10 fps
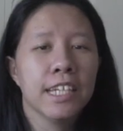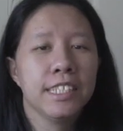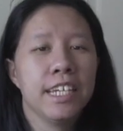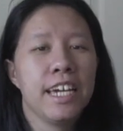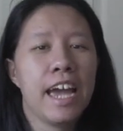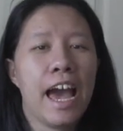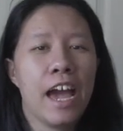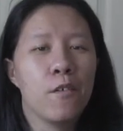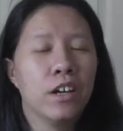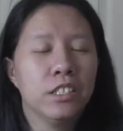Today
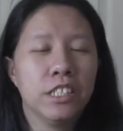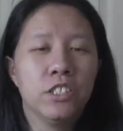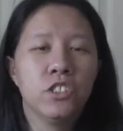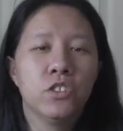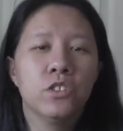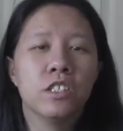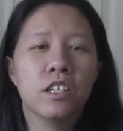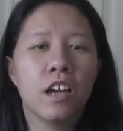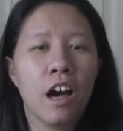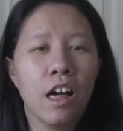I want to introduce
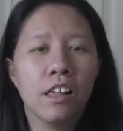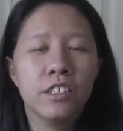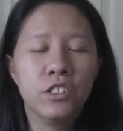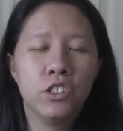y'all